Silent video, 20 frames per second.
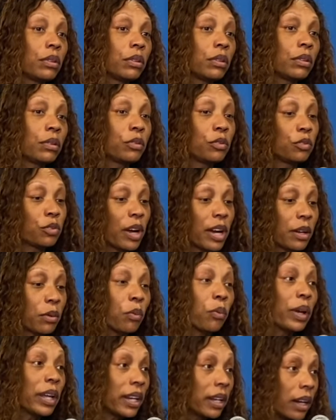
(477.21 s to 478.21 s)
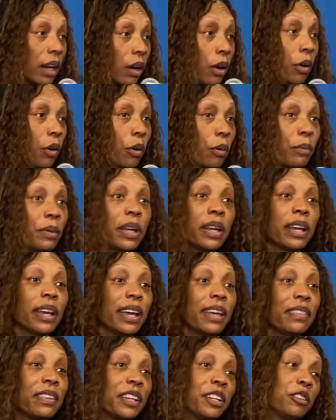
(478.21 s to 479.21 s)
you try to win at home,
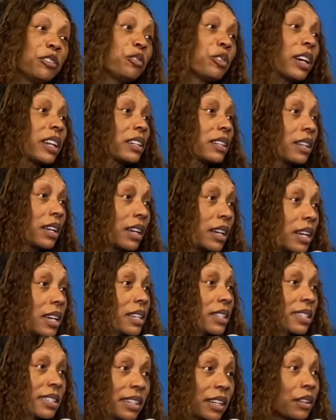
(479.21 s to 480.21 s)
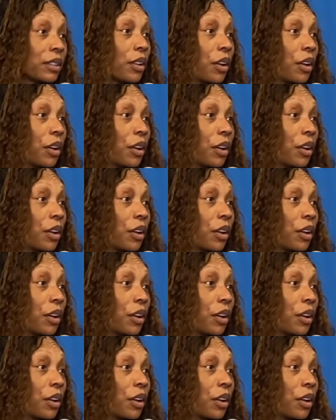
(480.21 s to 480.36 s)
and then you try to steal